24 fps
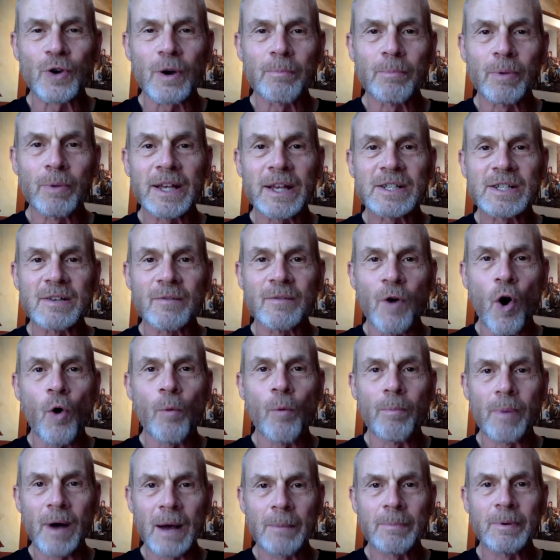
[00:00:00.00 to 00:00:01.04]
a Place of
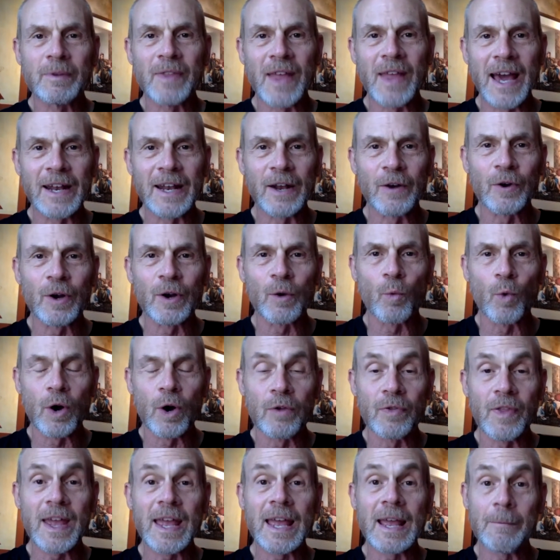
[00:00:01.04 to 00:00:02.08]
Hope up in that area
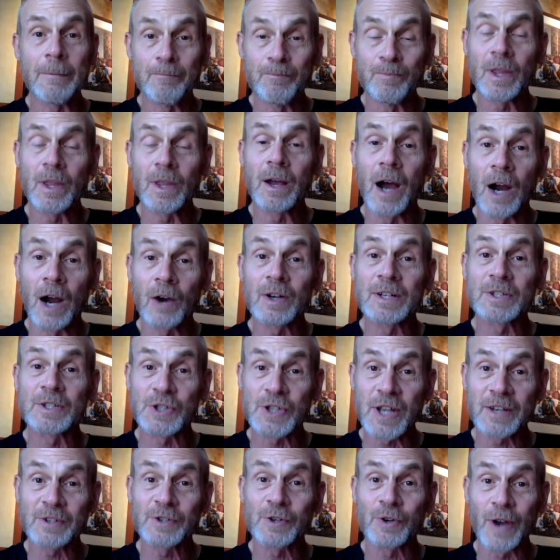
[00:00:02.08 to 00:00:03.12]
where they are a
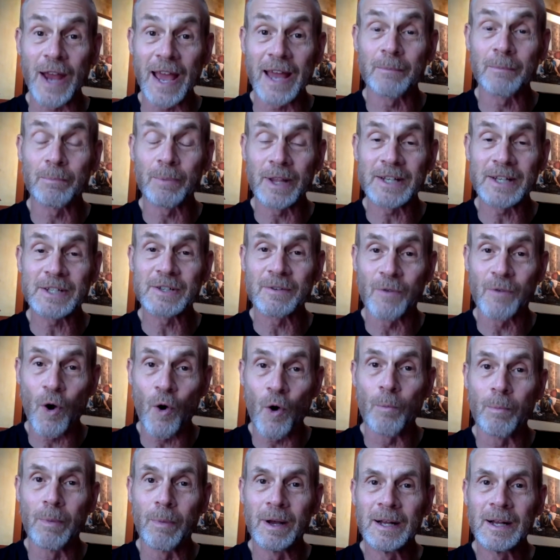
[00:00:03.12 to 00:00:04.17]
center and a place of hope.